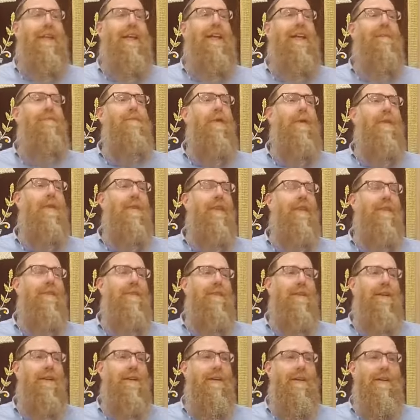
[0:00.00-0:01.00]
keep all
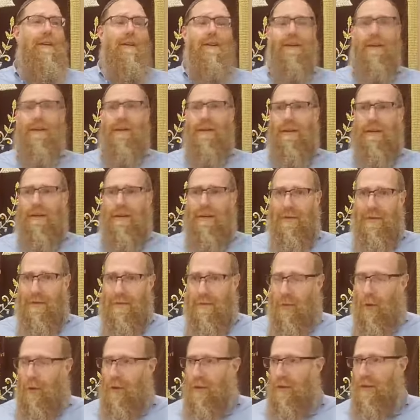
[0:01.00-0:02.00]
this
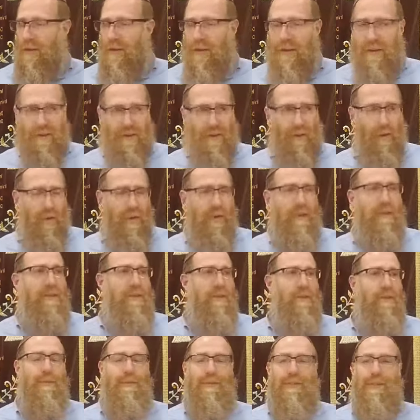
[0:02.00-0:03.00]

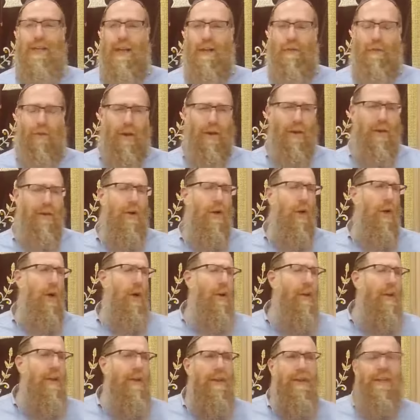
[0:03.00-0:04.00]
to himself.
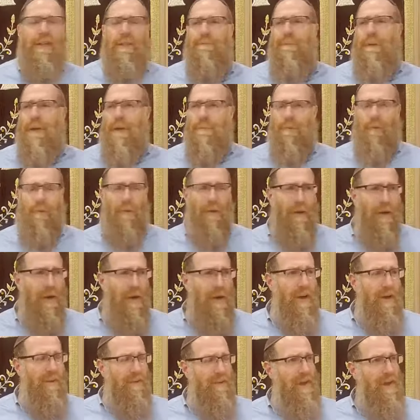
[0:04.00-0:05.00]
All of these people,
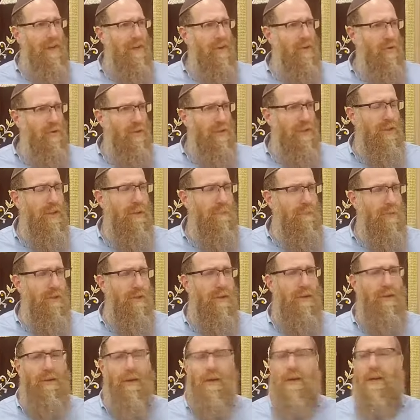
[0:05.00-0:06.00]
they knew
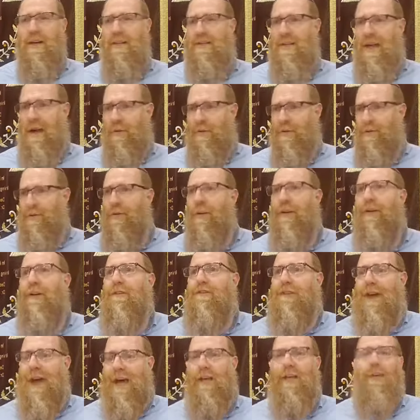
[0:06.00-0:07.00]
something that was very
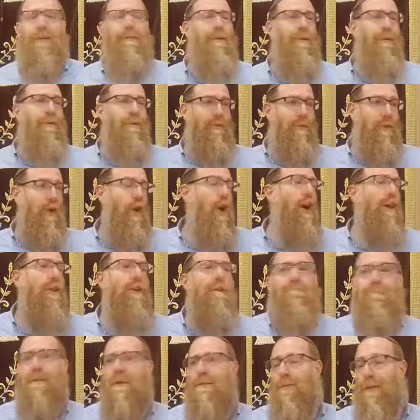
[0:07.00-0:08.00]
valuable to other
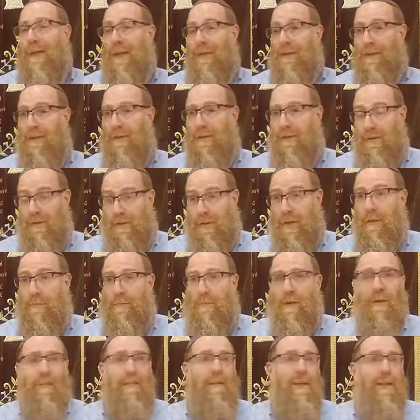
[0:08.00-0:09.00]
people and to the
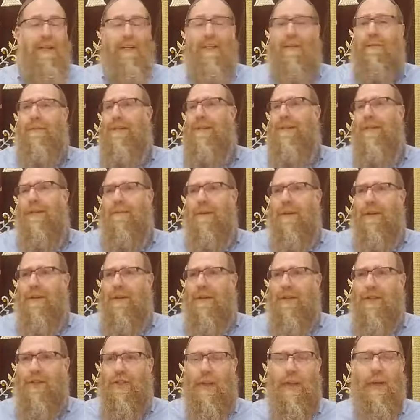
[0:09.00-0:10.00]
public and to the Beis
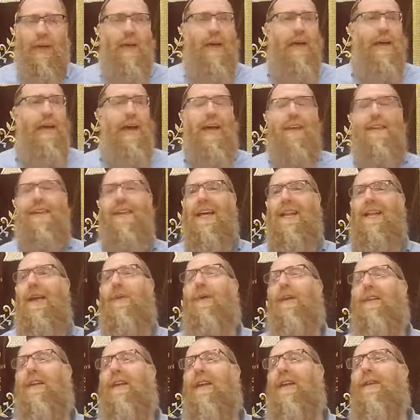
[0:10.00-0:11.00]
HaMikdash, and yet they
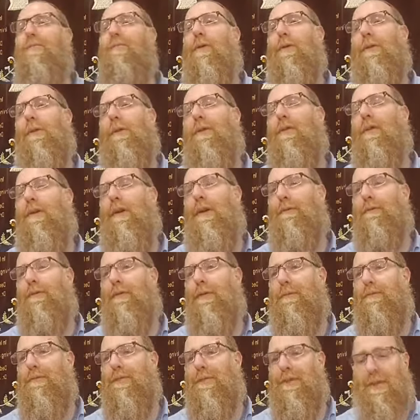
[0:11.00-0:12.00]
wanted to keep all the glory for
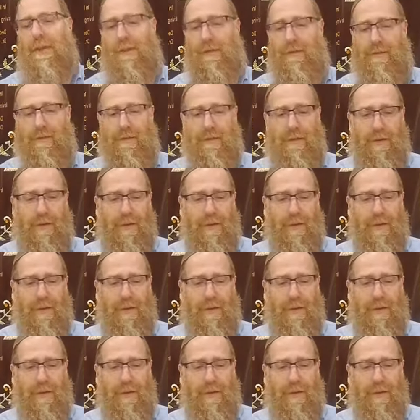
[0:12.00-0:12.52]
themselves.